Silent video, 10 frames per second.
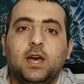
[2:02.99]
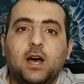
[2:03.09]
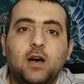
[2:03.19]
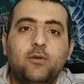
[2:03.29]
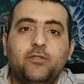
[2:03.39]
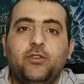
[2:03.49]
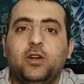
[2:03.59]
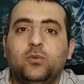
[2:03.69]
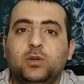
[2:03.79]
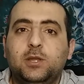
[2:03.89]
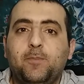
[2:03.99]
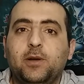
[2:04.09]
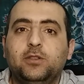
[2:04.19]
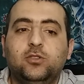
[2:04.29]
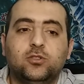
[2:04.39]
However, with the
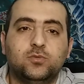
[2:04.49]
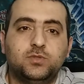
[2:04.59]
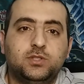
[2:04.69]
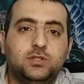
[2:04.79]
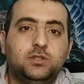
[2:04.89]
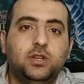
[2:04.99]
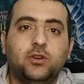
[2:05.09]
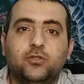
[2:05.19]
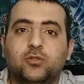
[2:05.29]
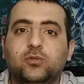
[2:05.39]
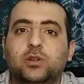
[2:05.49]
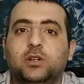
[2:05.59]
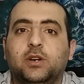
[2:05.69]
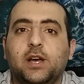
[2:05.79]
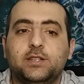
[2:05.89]
pendulums, the
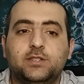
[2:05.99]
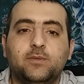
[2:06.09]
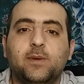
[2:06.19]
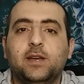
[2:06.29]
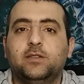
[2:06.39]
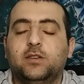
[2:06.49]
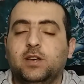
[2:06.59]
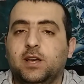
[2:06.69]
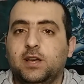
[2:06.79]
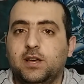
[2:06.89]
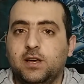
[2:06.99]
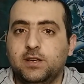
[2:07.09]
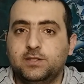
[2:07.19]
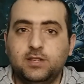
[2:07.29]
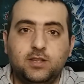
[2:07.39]
rule has remained
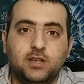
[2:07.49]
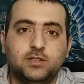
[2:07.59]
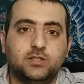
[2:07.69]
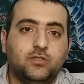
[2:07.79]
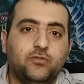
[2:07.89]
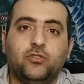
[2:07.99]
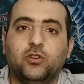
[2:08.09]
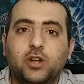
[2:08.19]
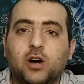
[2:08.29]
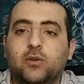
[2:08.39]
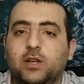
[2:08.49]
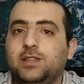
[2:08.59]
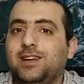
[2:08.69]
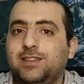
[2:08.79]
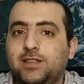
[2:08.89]
as it is for now, and
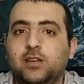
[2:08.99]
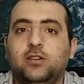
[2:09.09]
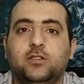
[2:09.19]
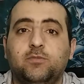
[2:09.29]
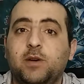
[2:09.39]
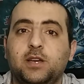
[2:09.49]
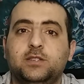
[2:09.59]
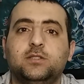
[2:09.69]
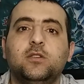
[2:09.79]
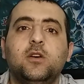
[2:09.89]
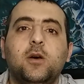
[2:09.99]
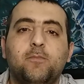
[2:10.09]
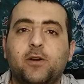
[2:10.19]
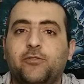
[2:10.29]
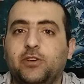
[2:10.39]
I think it makes
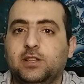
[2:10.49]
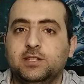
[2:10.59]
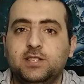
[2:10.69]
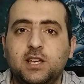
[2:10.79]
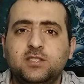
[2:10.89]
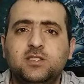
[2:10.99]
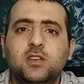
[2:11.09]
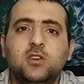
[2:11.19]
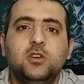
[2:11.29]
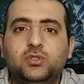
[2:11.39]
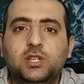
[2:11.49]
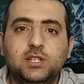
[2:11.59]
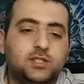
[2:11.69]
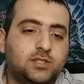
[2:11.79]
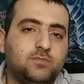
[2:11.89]
perfectly sense.
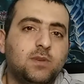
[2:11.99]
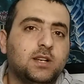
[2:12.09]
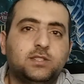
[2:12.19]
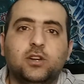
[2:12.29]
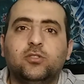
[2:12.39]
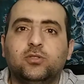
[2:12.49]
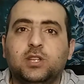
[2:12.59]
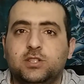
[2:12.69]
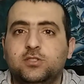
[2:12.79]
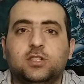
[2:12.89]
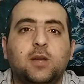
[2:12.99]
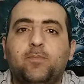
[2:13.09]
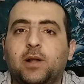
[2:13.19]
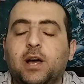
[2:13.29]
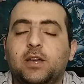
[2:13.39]
This Master Rule does not
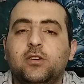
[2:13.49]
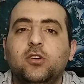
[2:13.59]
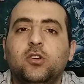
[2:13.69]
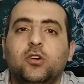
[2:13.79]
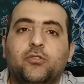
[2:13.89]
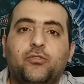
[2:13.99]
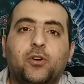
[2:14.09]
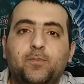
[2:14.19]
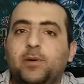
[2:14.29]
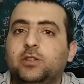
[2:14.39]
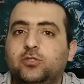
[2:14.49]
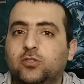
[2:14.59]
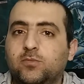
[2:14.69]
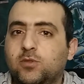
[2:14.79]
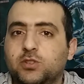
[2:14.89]
apply for
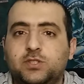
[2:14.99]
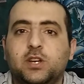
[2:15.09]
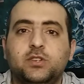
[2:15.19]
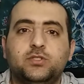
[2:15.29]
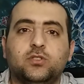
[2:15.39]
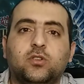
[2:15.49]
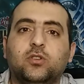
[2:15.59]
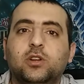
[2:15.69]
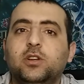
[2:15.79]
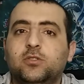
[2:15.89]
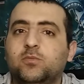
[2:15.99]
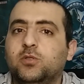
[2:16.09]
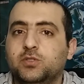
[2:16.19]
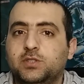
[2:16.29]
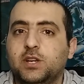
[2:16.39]
pendulum monsters or link
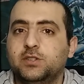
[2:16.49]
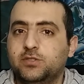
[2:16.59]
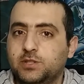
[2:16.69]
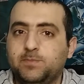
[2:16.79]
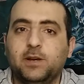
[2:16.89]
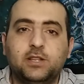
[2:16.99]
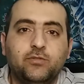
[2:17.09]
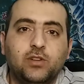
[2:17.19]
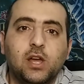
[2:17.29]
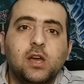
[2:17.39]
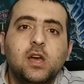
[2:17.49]
monsters respectively.